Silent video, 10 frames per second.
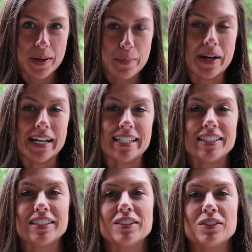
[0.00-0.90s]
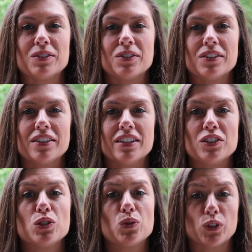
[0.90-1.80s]
but
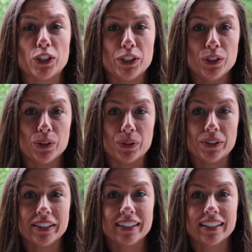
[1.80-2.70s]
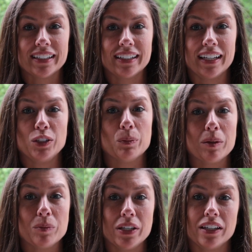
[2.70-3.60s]
this is for you. And
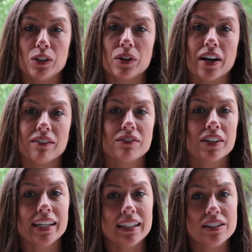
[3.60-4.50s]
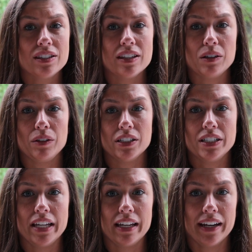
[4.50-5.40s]
you have kids that you need
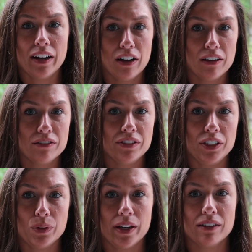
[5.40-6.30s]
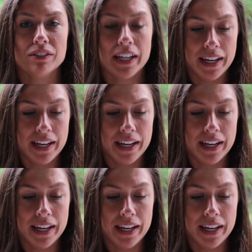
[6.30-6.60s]
to take care of, and you have